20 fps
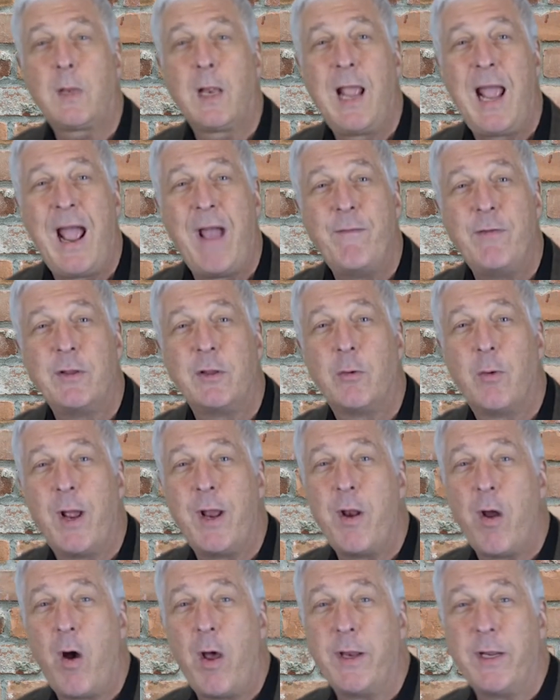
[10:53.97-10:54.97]
Having the
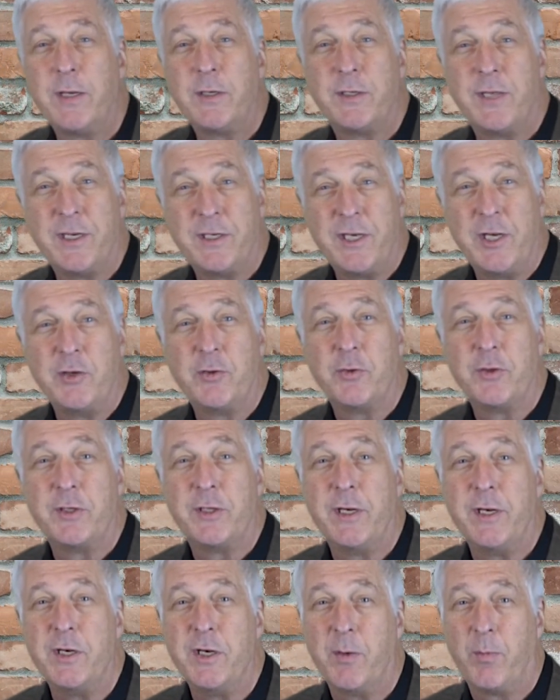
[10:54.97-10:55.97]
right audience that's
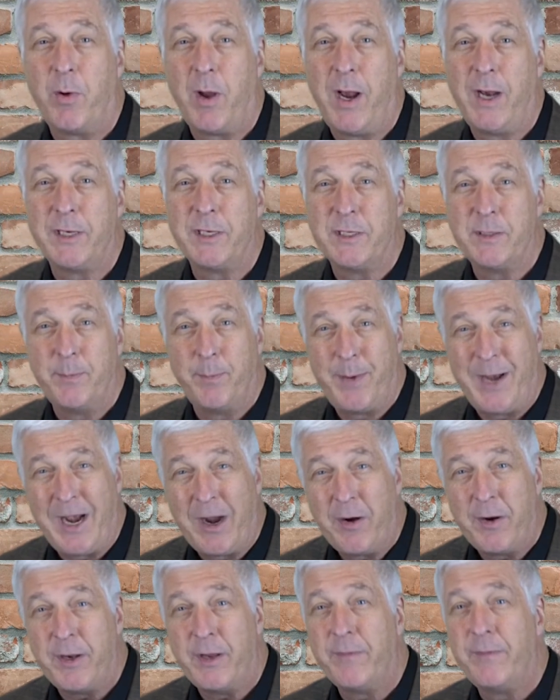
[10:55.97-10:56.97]
interested in your product is
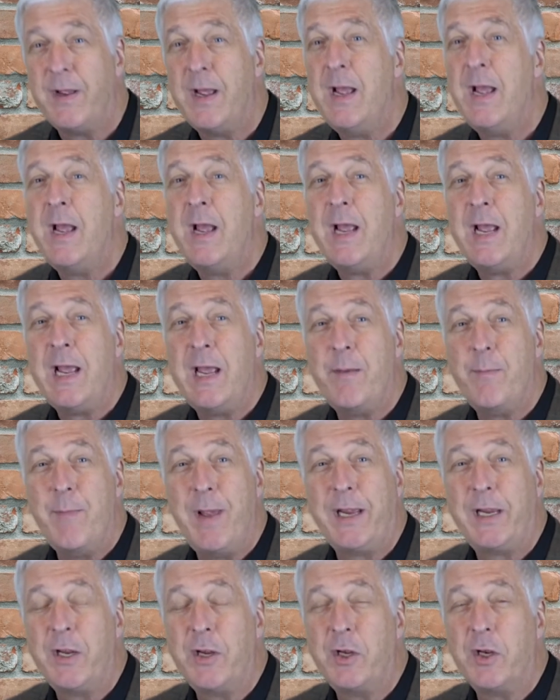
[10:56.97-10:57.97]
imperative in
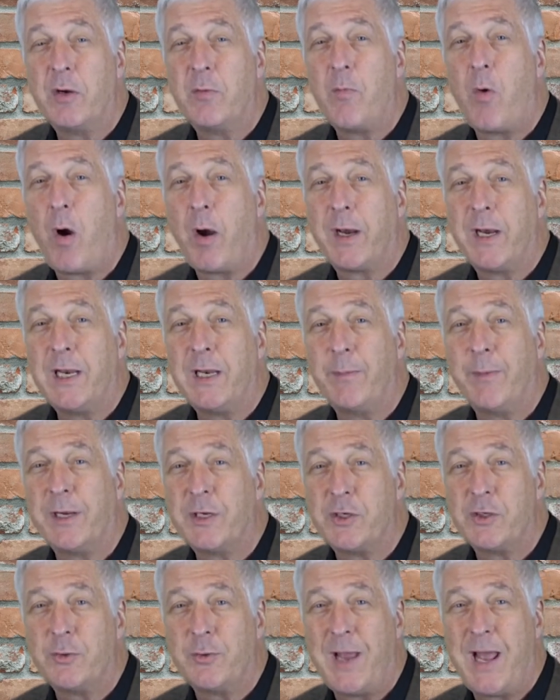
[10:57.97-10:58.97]
making your marketing
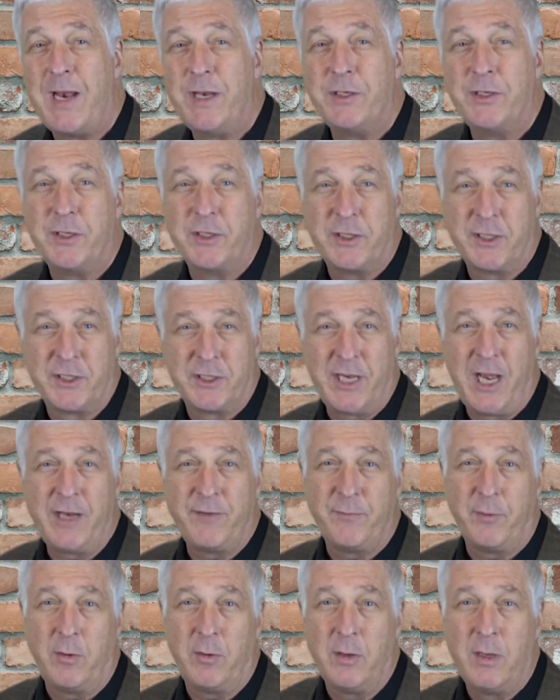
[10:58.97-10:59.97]
mix strategy
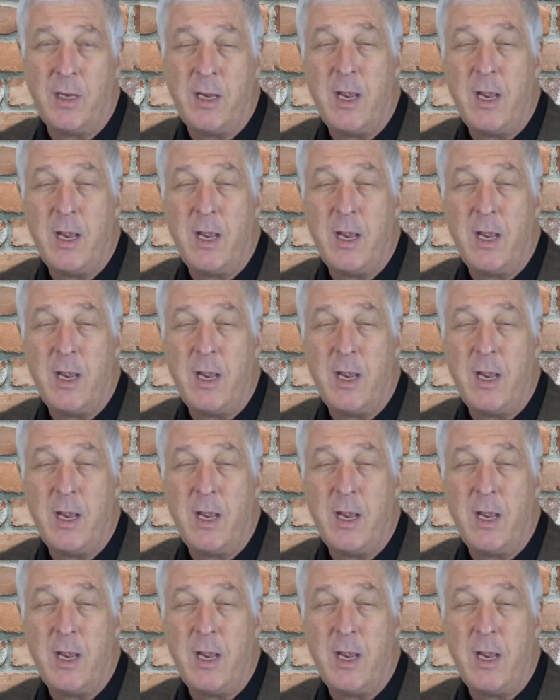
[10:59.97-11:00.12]
successful